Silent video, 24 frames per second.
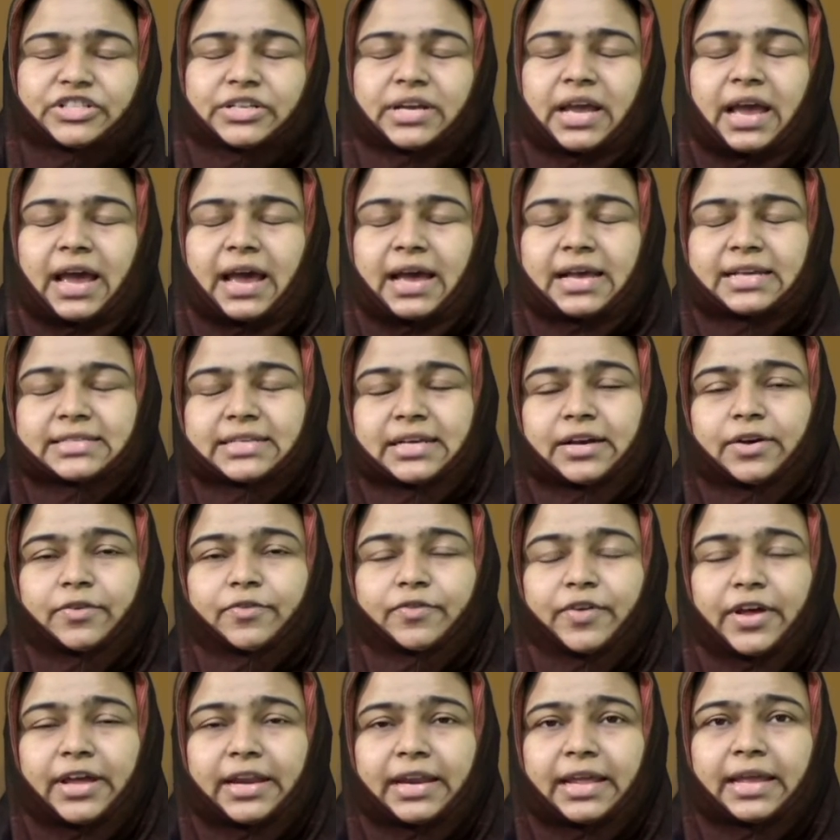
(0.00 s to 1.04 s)
has a
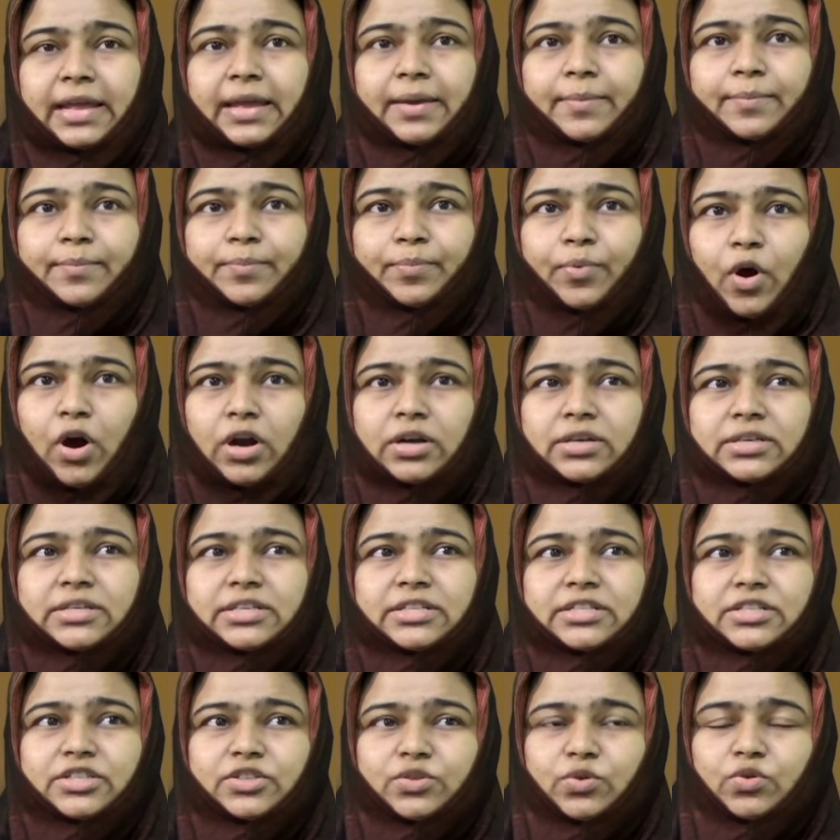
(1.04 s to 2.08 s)
very
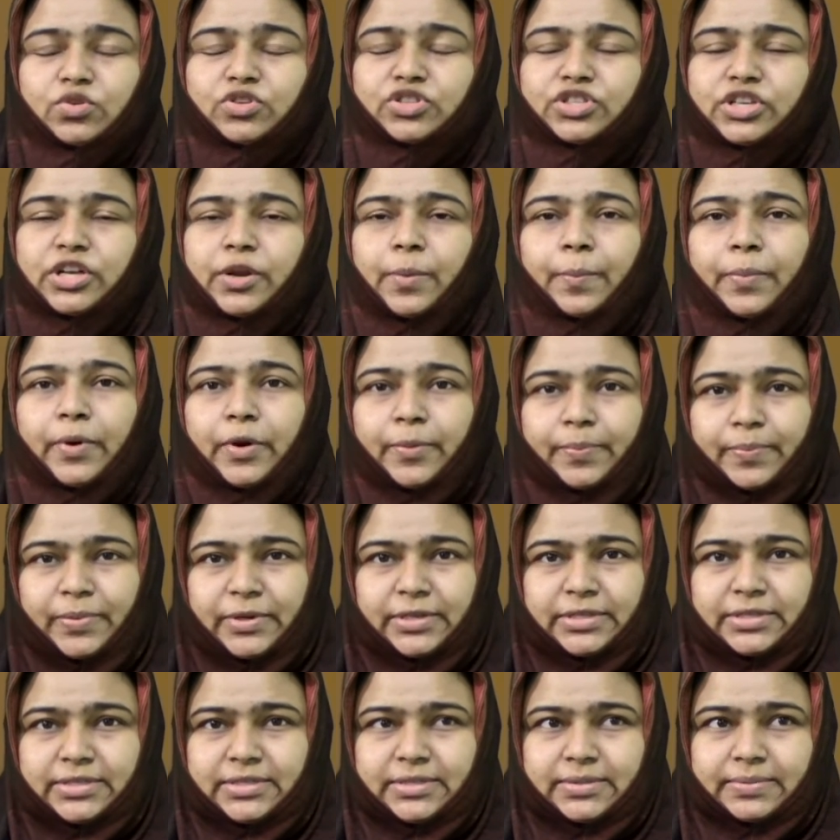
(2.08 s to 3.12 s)
important social
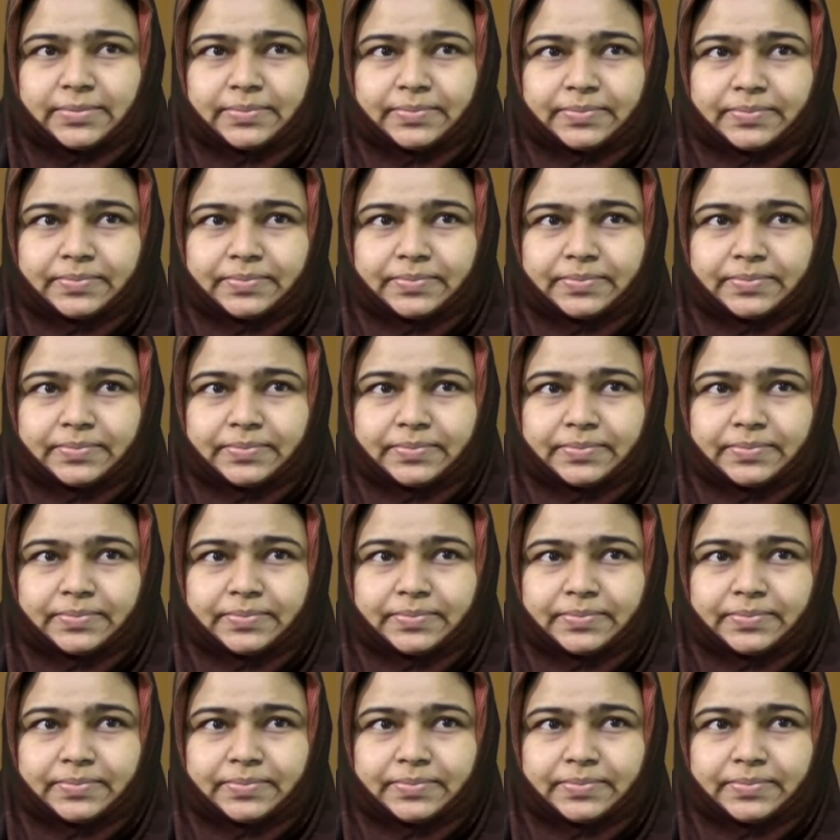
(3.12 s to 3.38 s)
purpose